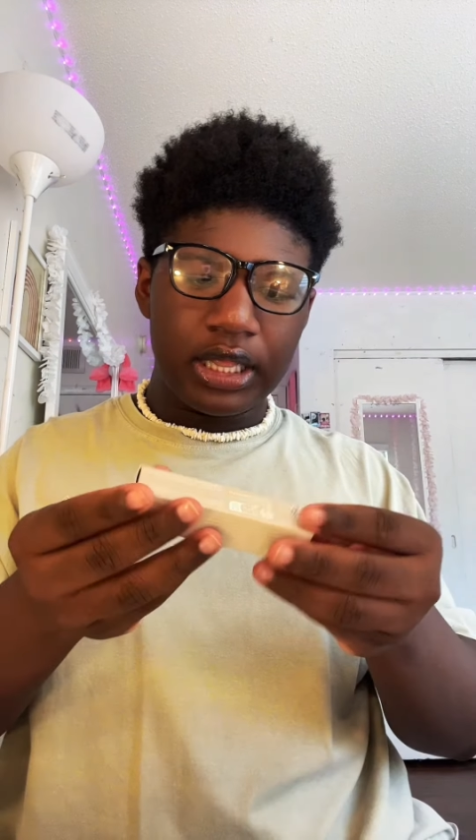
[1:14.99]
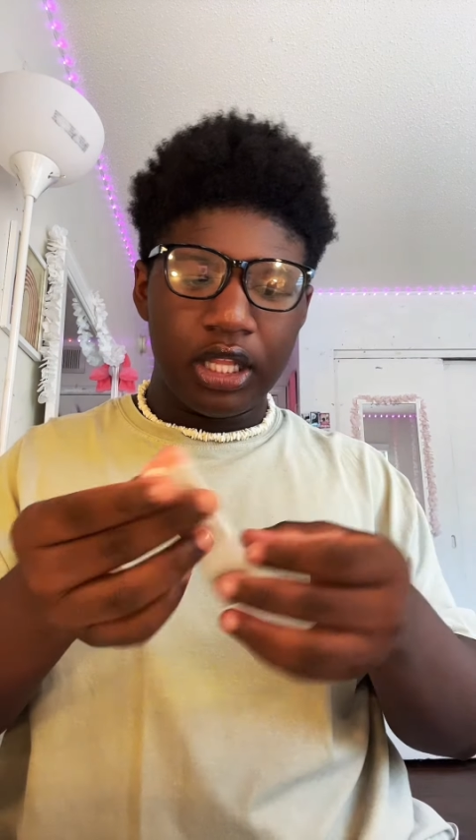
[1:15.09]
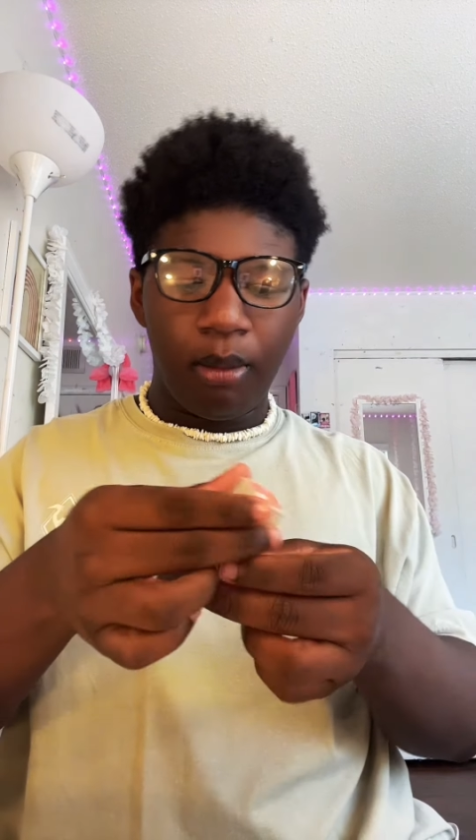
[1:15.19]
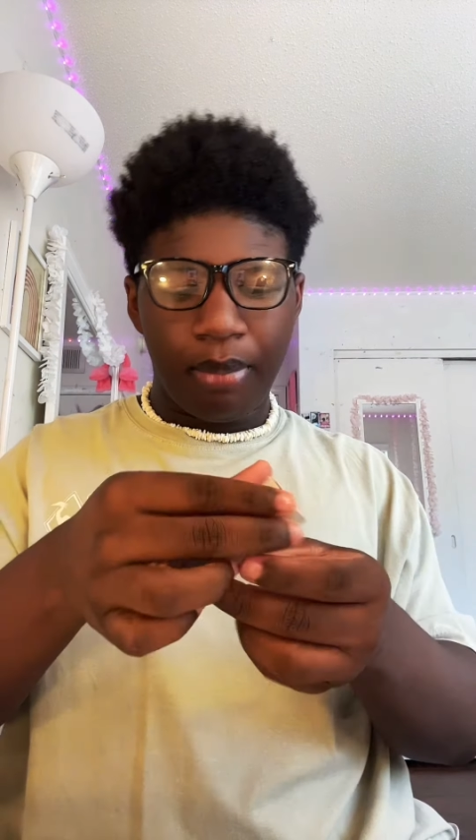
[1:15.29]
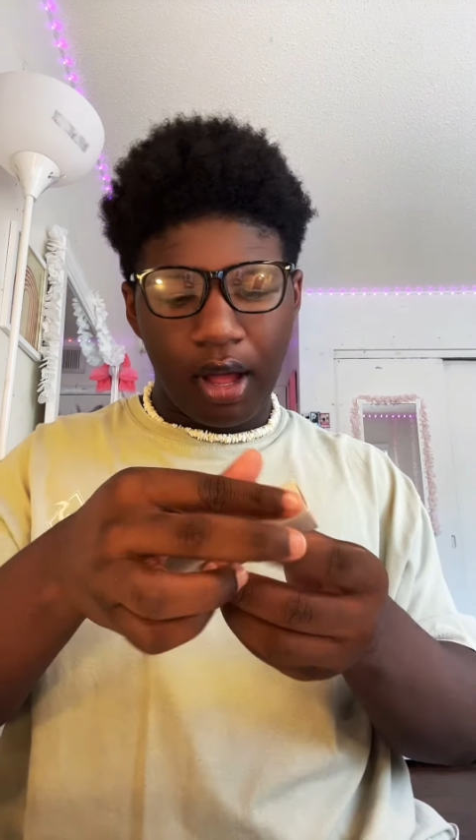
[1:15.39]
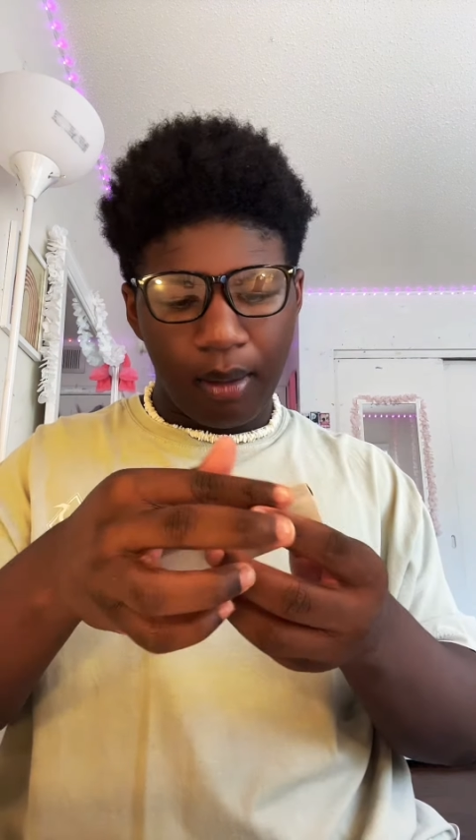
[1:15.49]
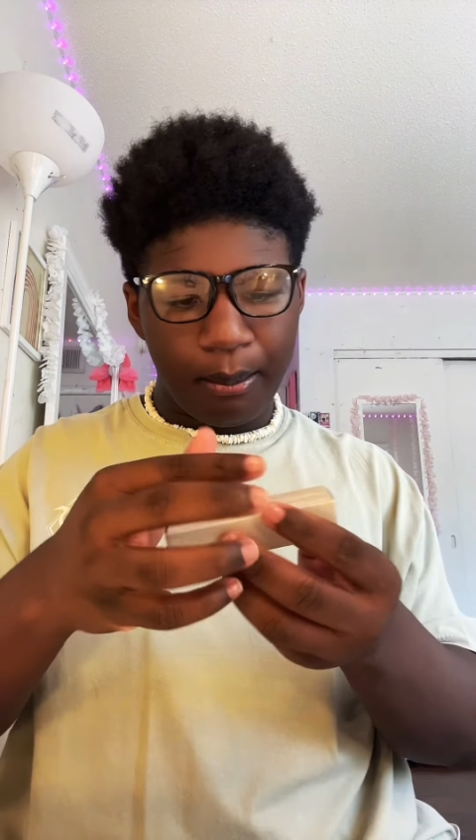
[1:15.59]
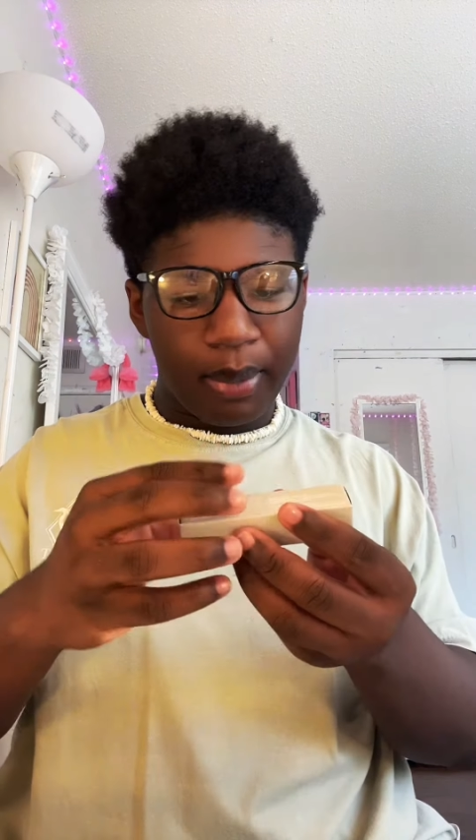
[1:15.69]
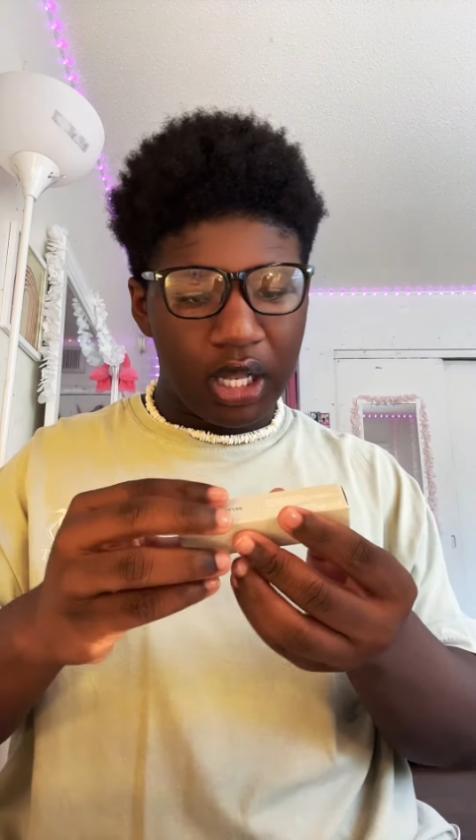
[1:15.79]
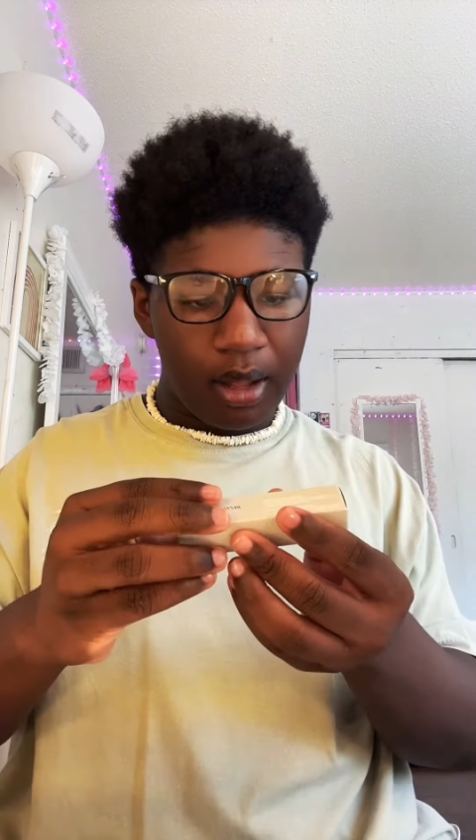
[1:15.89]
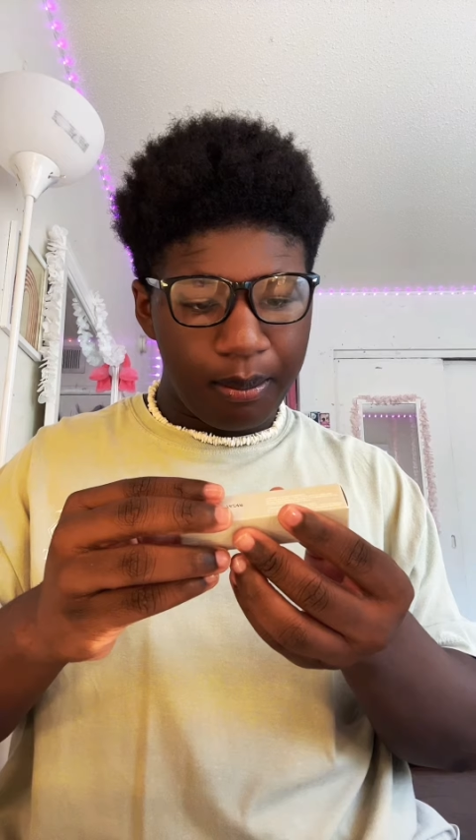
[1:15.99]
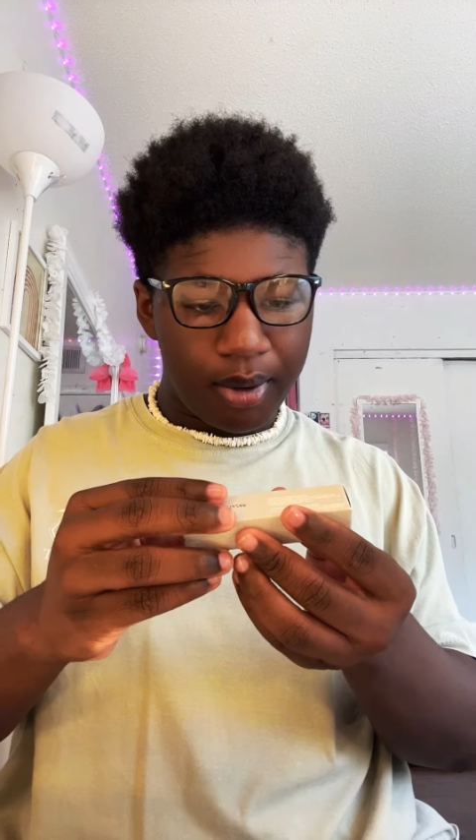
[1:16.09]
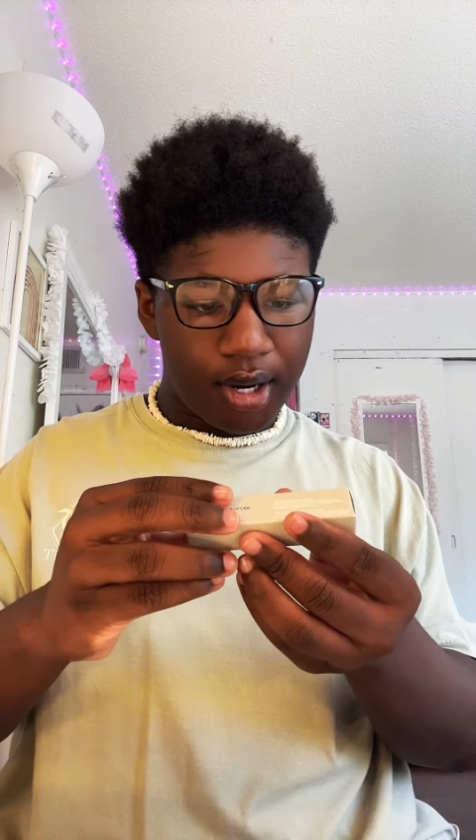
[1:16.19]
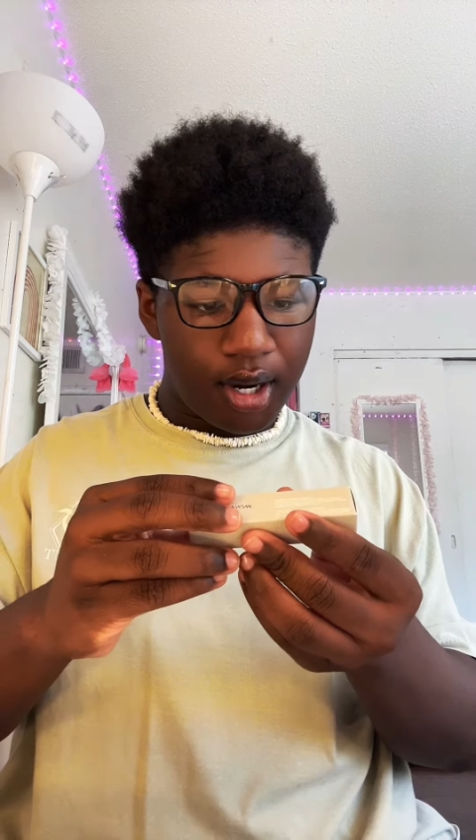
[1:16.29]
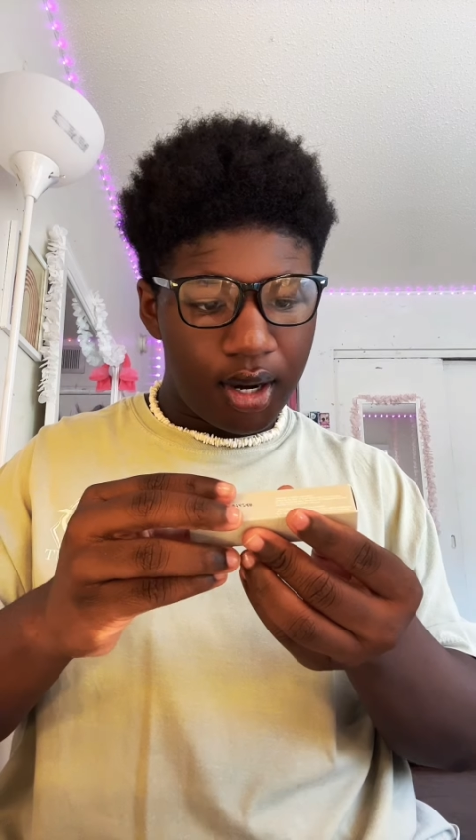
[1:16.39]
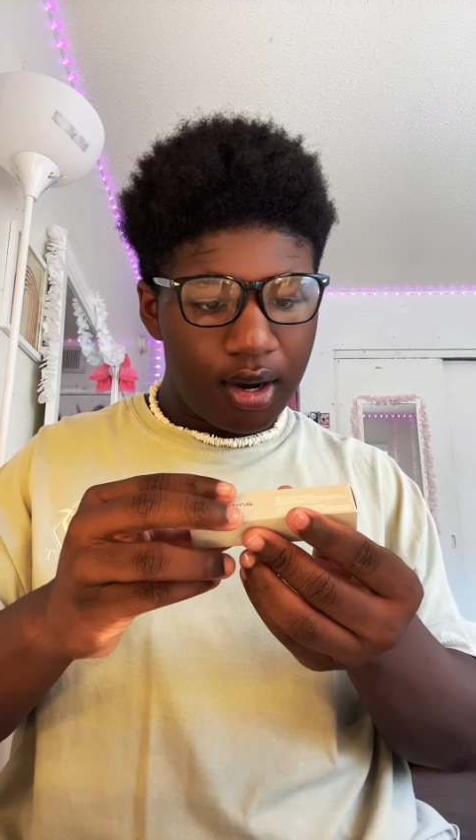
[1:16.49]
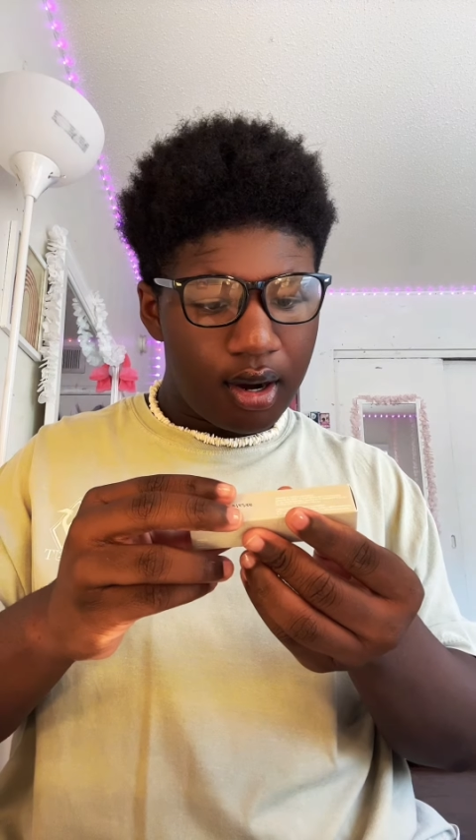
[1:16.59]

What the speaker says: lip plumper.